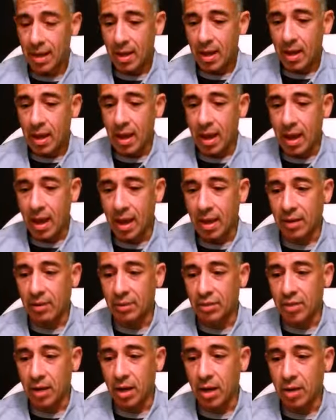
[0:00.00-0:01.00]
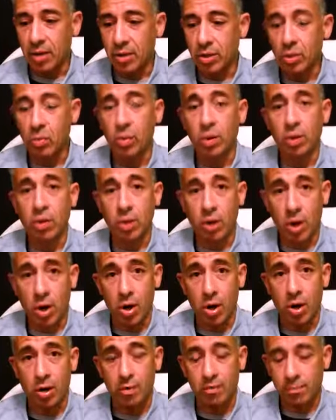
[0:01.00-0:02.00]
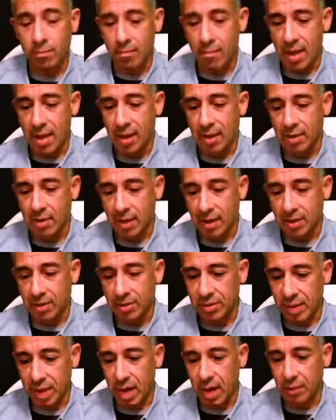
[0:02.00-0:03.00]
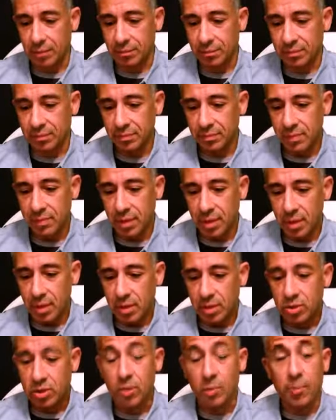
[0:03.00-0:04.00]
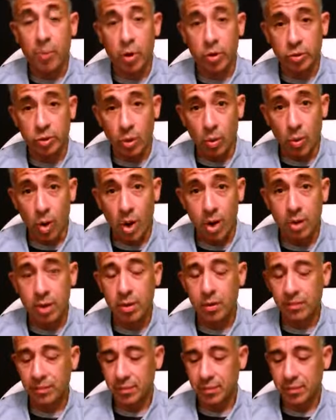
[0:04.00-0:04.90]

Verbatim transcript: and uh, you will learn many things. So support the work